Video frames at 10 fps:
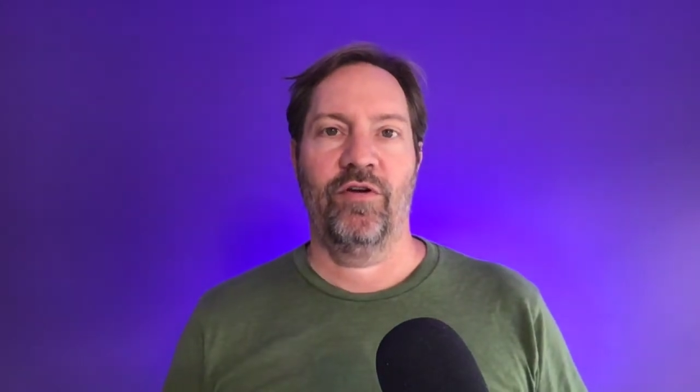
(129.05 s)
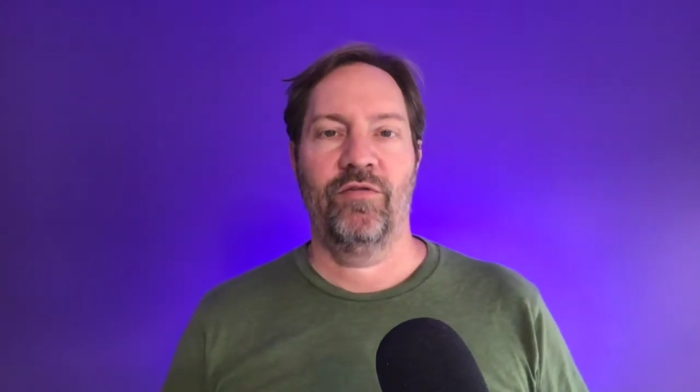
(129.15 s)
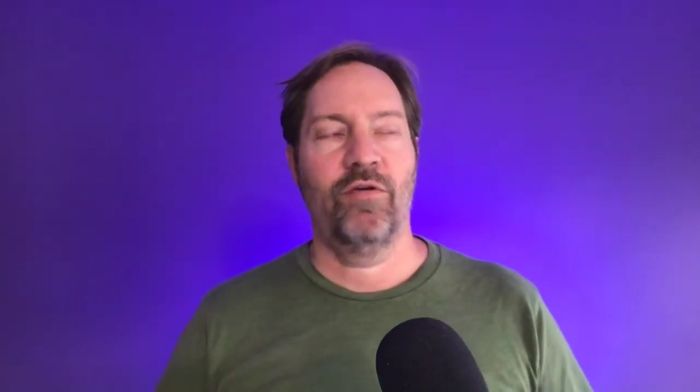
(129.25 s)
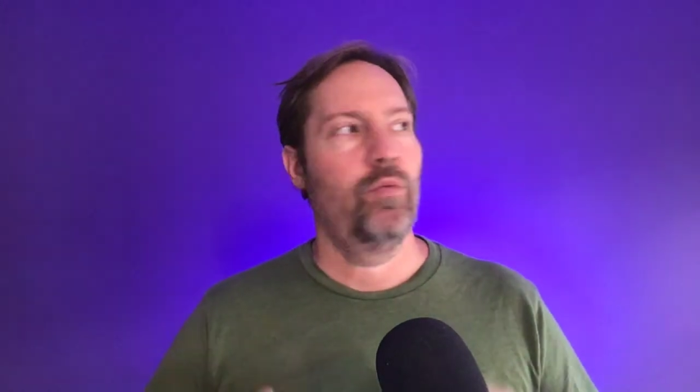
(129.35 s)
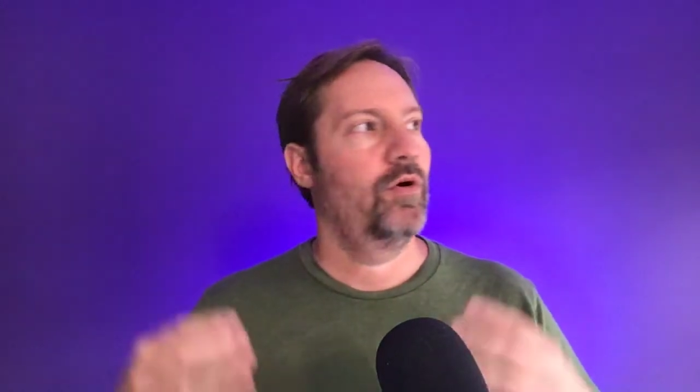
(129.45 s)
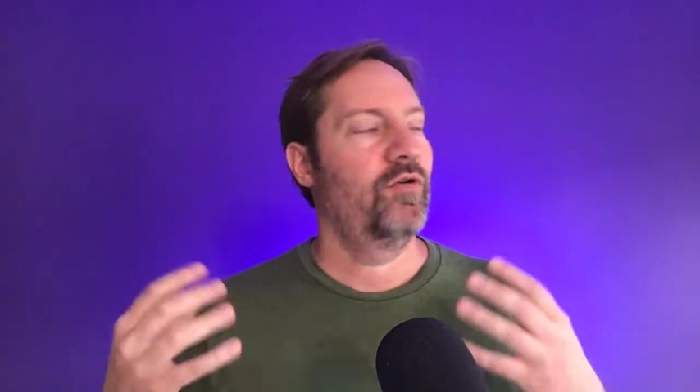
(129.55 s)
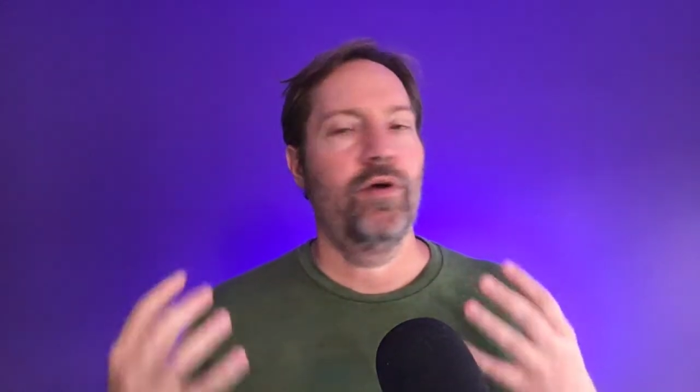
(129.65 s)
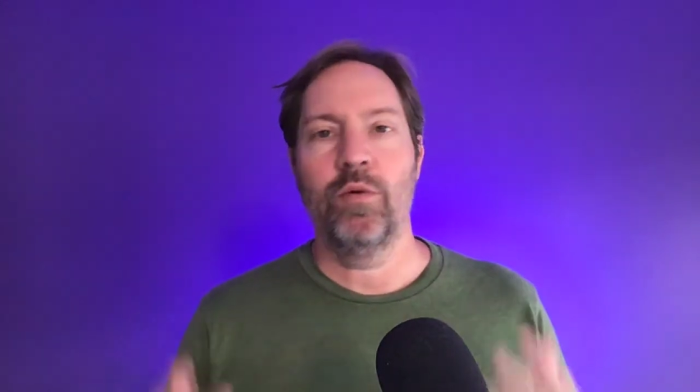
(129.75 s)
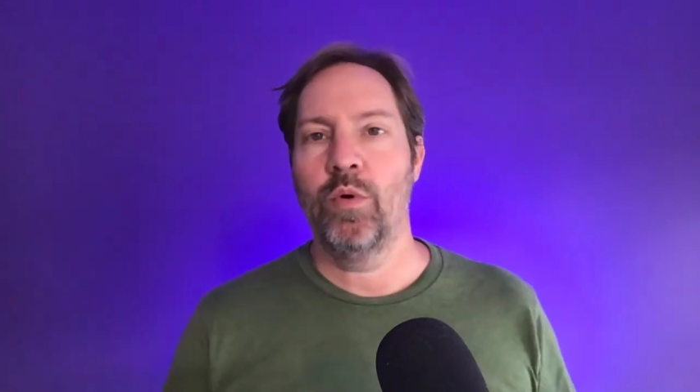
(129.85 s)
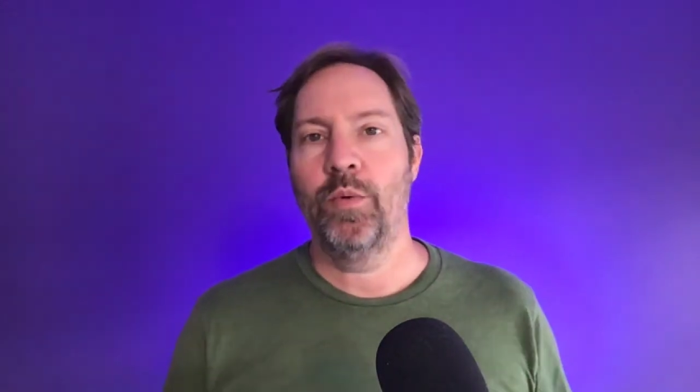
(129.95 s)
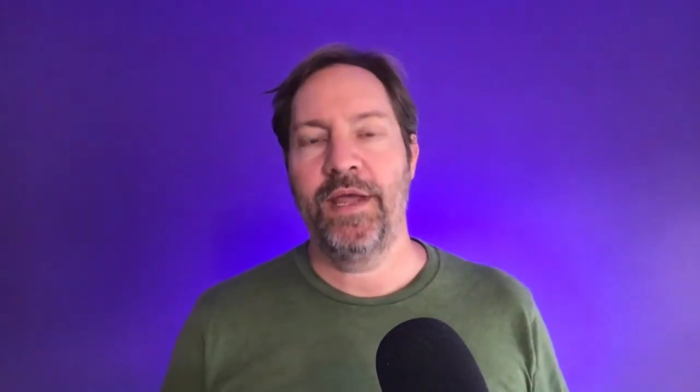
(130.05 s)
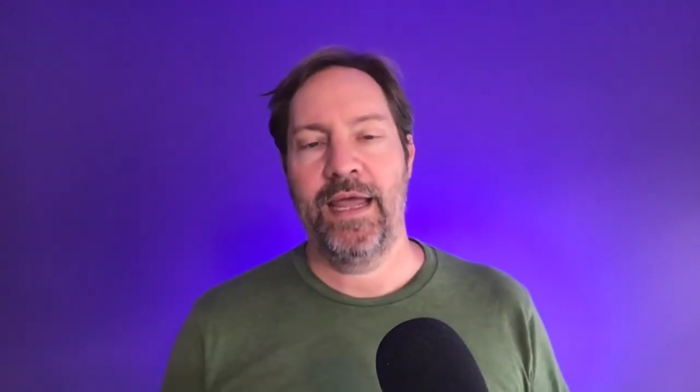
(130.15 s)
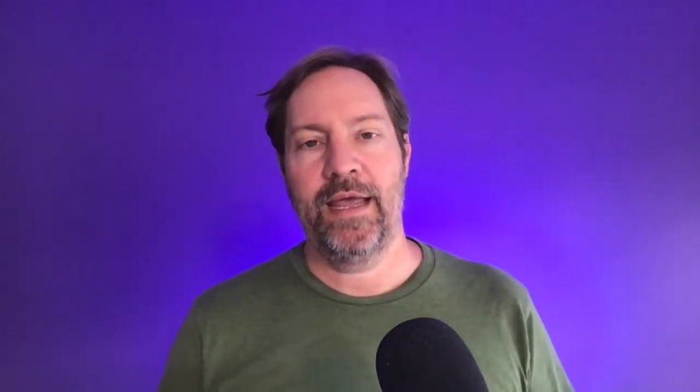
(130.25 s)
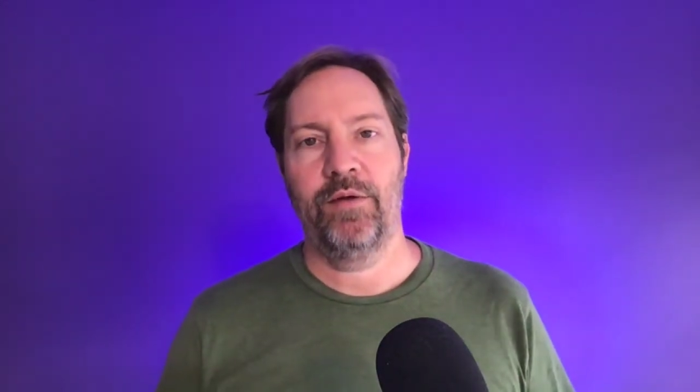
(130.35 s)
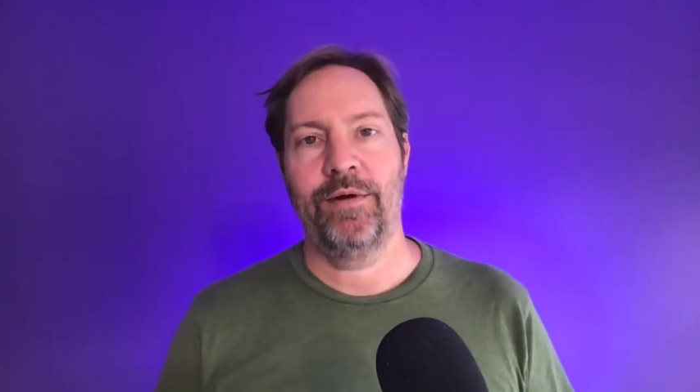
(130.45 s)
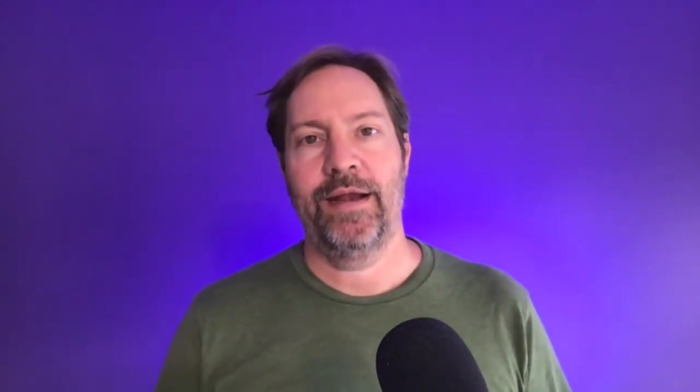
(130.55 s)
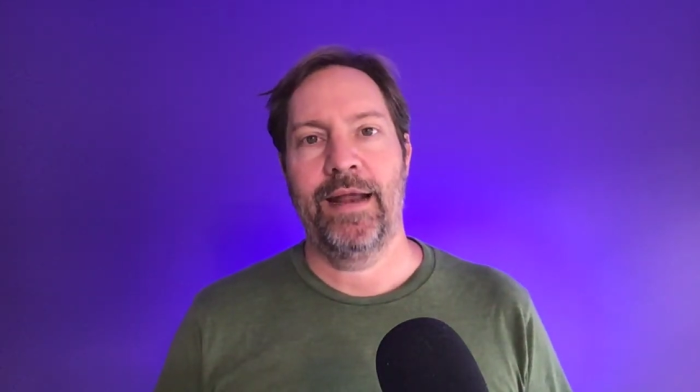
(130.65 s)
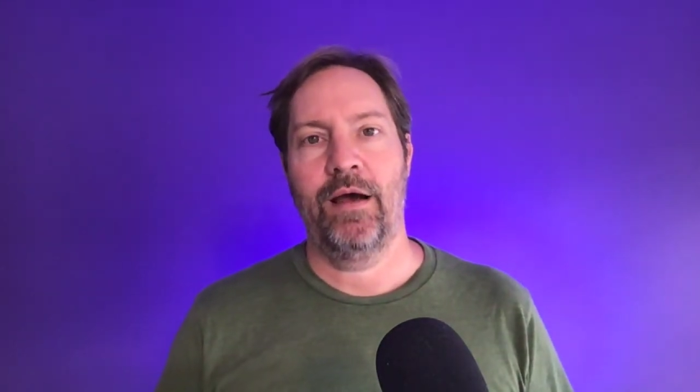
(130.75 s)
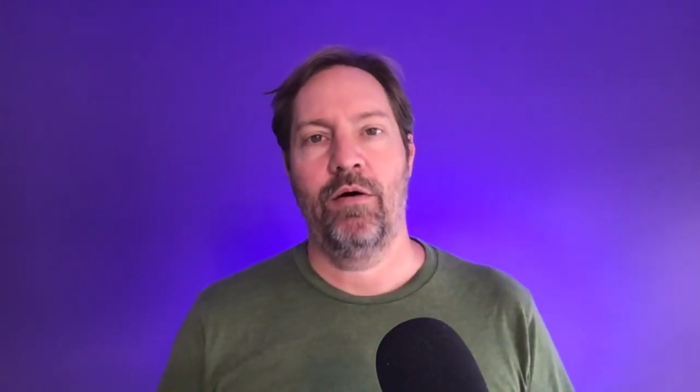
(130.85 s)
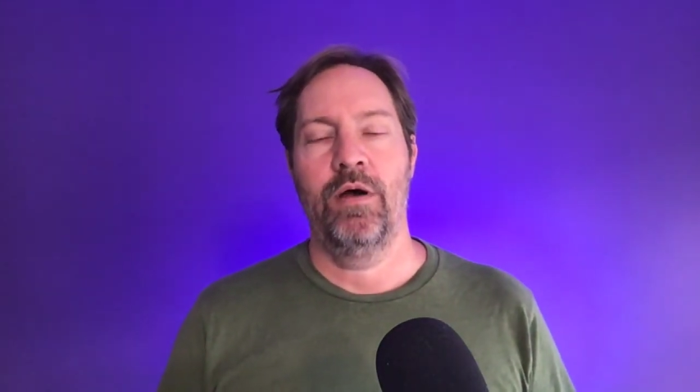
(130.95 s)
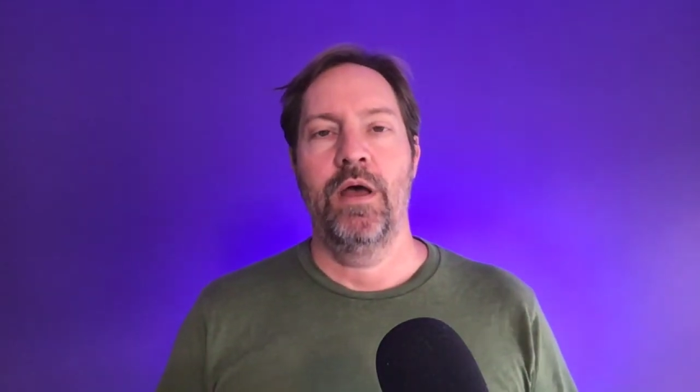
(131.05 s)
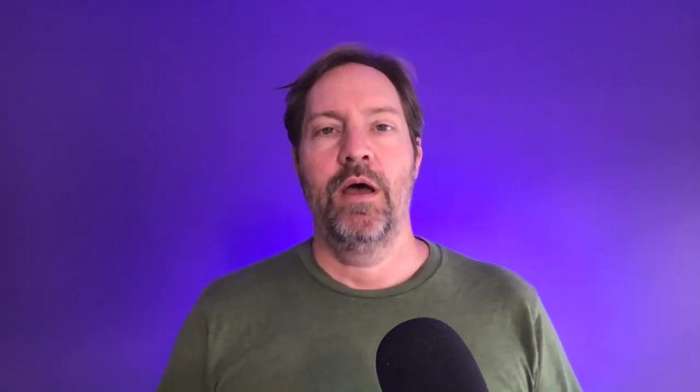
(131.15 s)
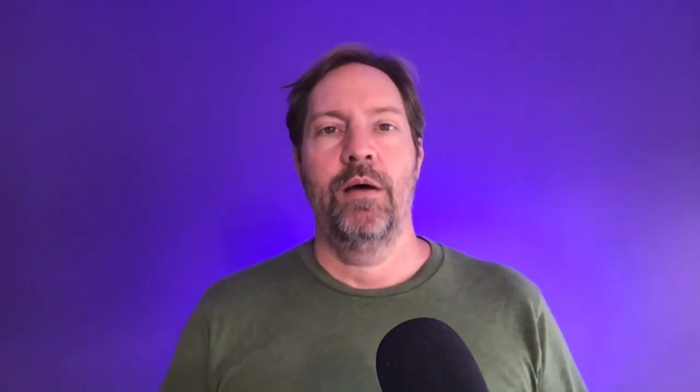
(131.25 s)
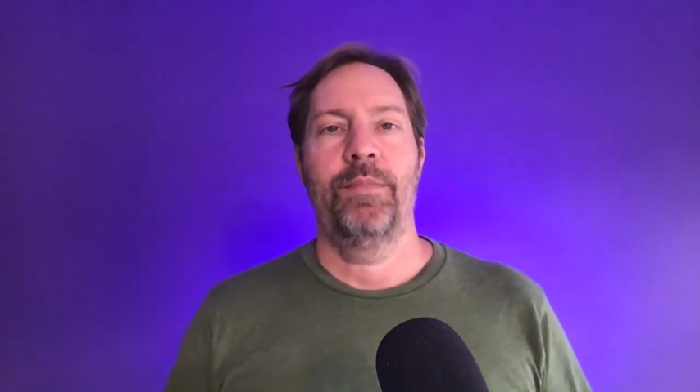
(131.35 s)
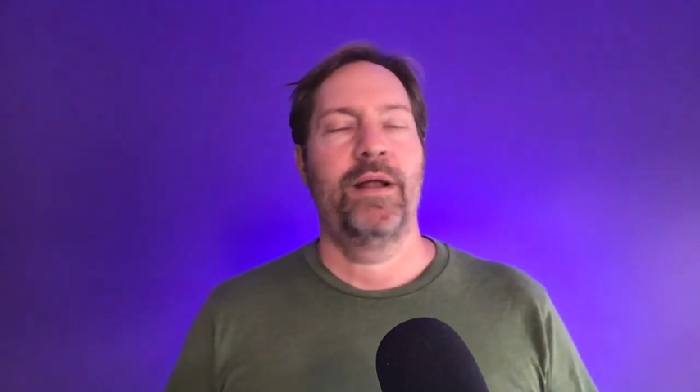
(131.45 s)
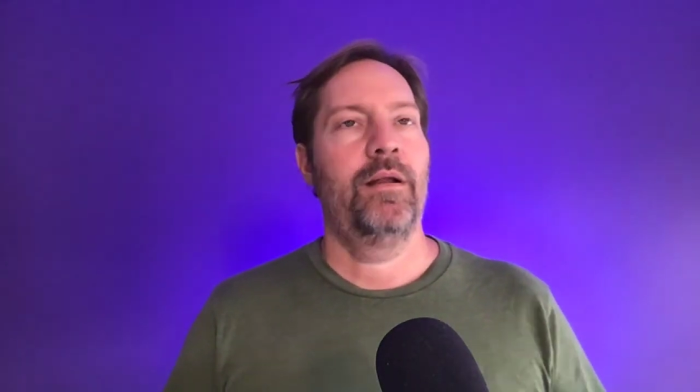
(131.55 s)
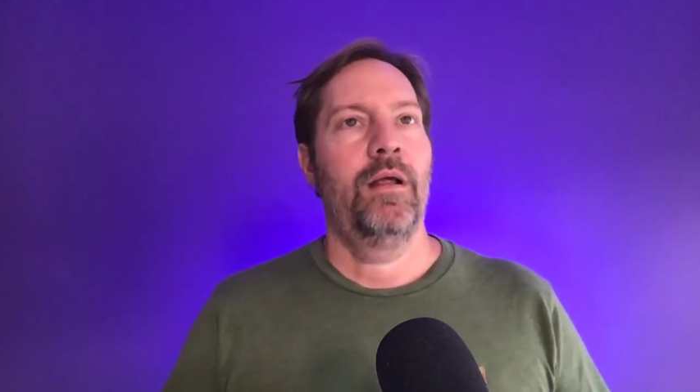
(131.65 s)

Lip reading: So we're doing what we can right now. But